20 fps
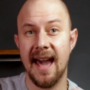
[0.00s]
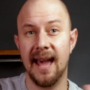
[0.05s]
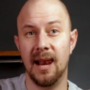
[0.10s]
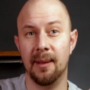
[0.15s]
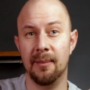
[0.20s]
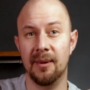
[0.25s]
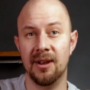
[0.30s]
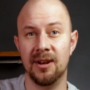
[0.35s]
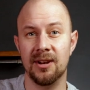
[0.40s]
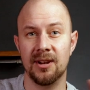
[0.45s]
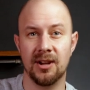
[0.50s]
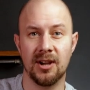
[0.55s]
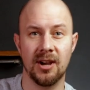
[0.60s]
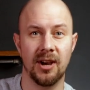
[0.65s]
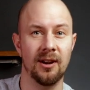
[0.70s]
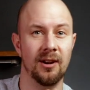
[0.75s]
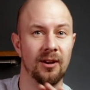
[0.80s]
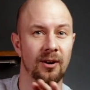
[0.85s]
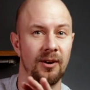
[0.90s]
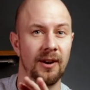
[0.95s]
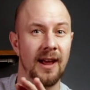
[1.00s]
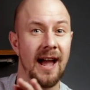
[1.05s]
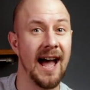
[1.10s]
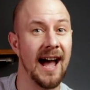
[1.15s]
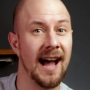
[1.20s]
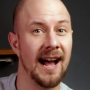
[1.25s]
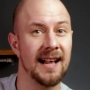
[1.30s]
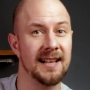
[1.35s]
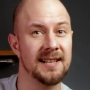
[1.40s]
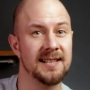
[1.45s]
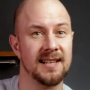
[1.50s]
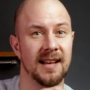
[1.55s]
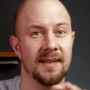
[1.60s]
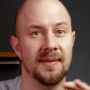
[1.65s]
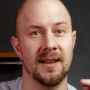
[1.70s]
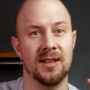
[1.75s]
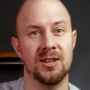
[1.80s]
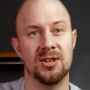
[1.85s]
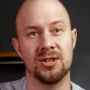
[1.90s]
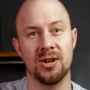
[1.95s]
element colon has
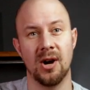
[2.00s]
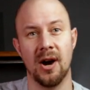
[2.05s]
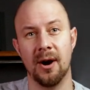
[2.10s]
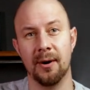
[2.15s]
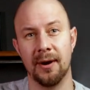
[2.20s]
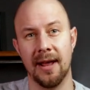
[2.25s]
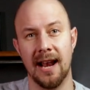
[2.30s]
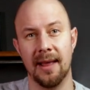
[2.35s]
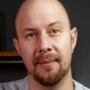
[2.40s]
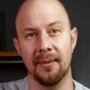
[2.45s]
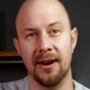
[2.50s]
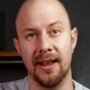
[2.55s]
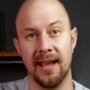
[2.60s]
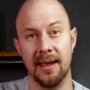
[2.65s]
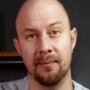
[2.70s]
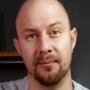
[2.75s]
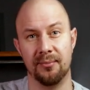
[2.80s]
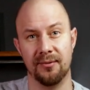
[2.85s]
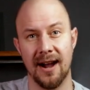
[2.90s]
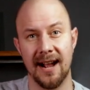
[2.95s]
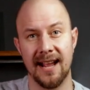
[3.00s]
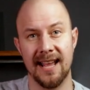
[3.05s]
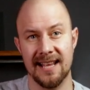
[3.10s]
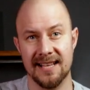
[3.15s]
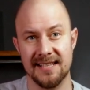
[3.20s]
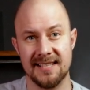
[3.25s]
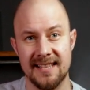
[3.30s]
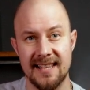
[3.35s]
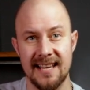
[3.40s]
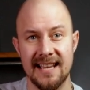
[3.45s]
and then child element in brackets.